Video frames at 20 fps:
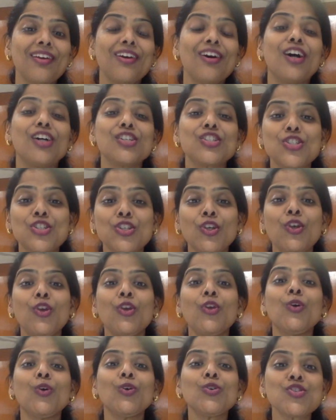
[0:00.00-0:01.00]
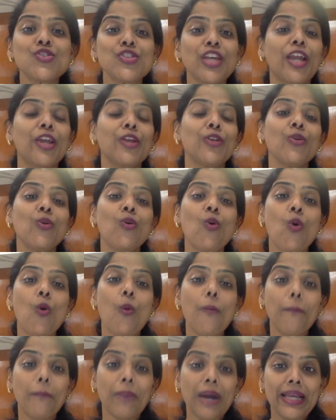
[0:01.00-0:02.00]
a CEO second
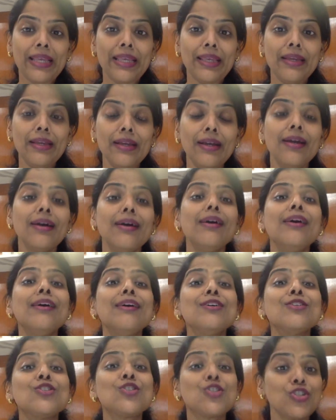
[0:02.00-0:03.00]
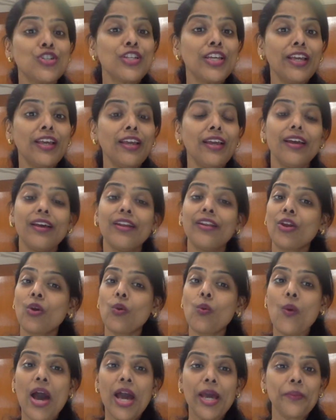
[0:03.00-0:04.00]
home buying, today
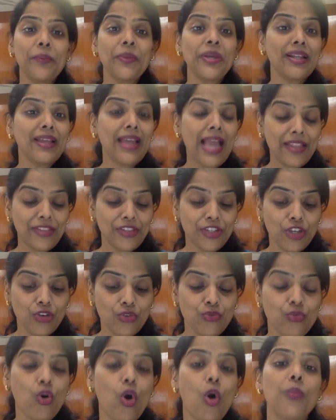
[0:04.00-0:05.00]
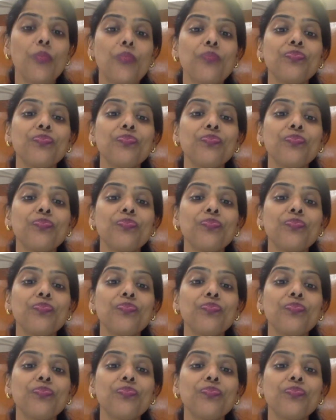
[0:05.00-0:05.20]
requirement gathering form.